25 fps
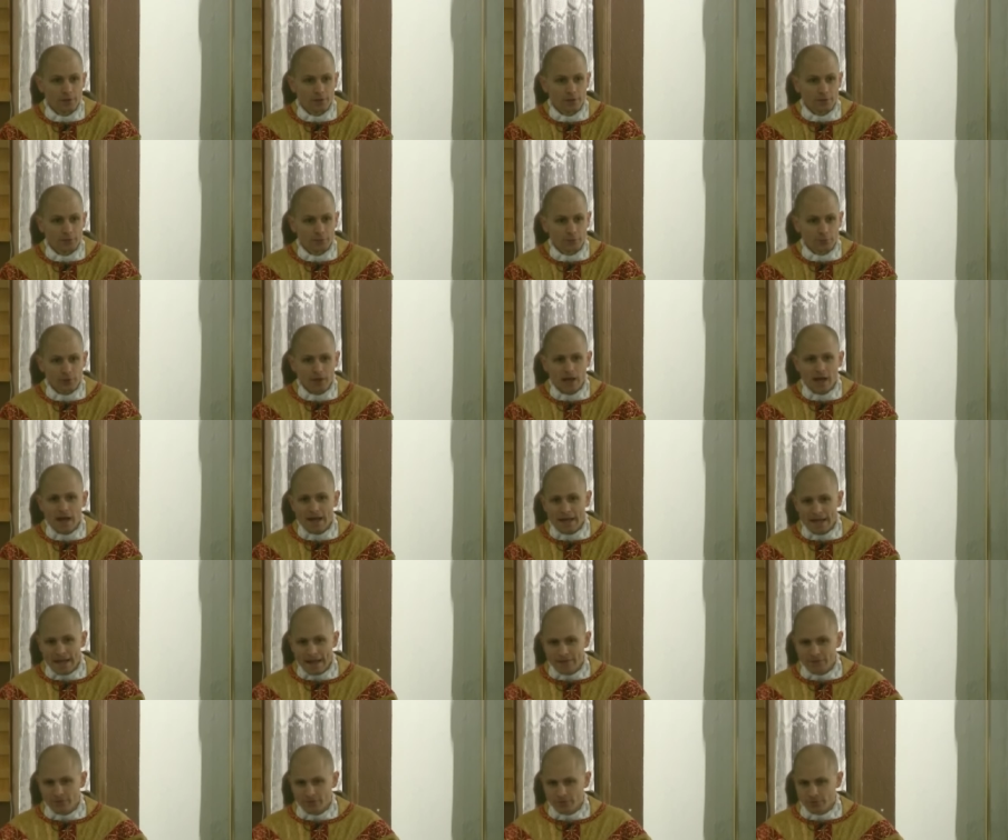And so God
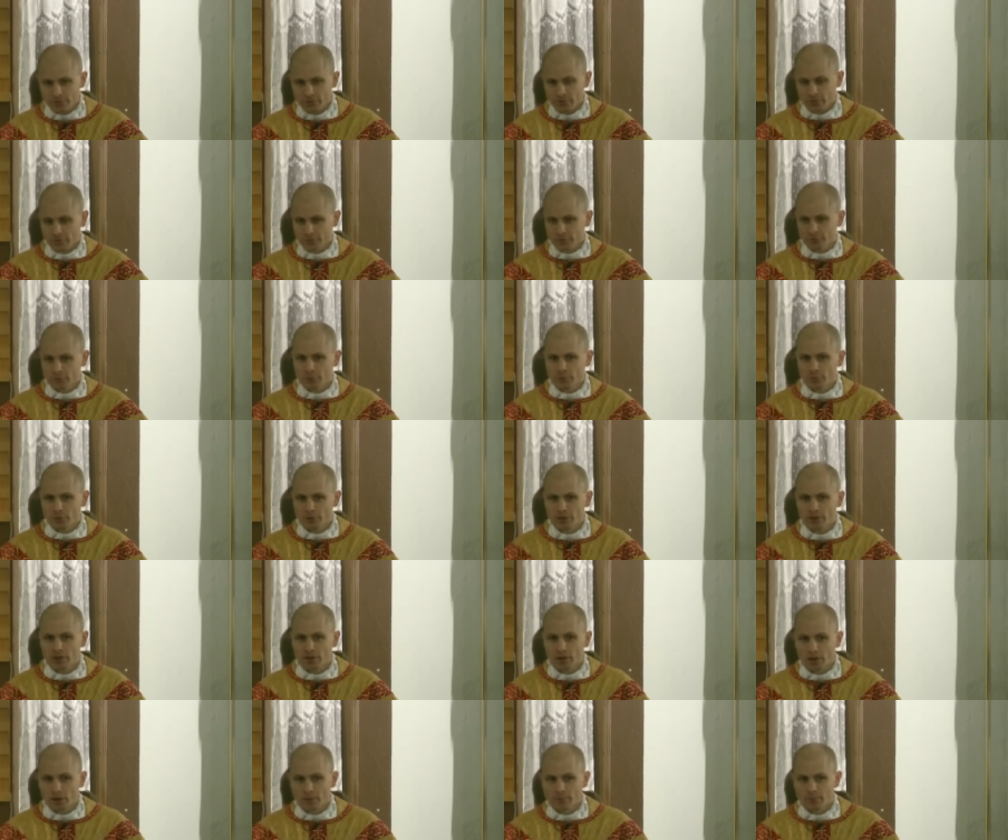asks us to
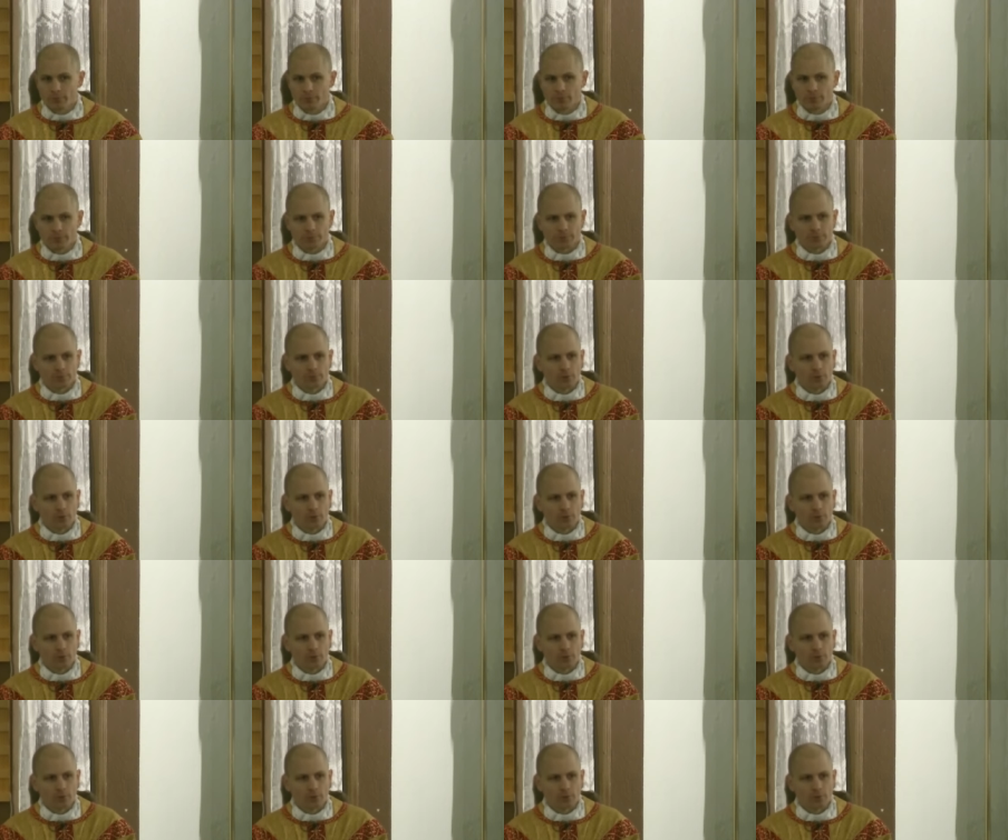bring comfort